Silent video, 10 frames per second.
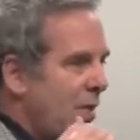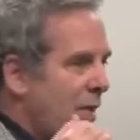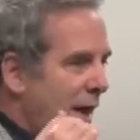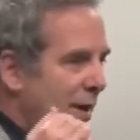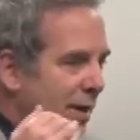
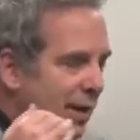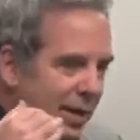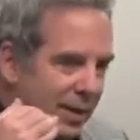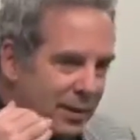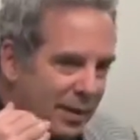that
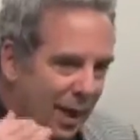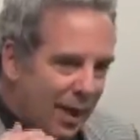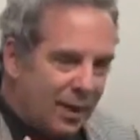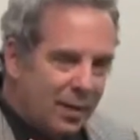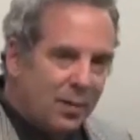is
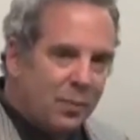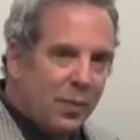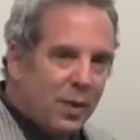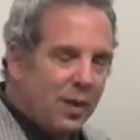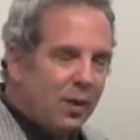getting
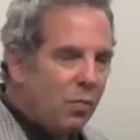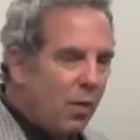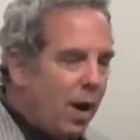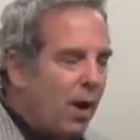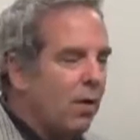to be
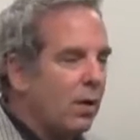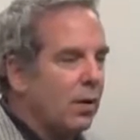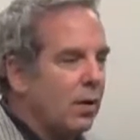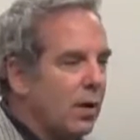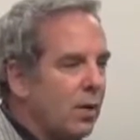rarer
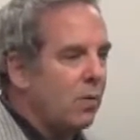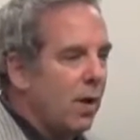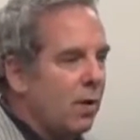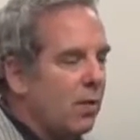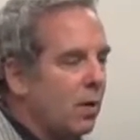and
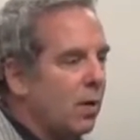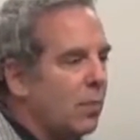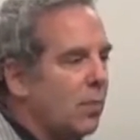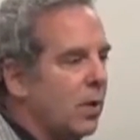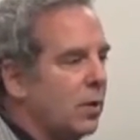rarer
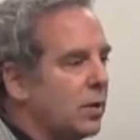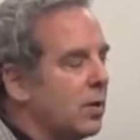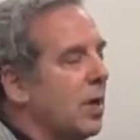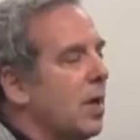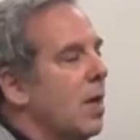amongst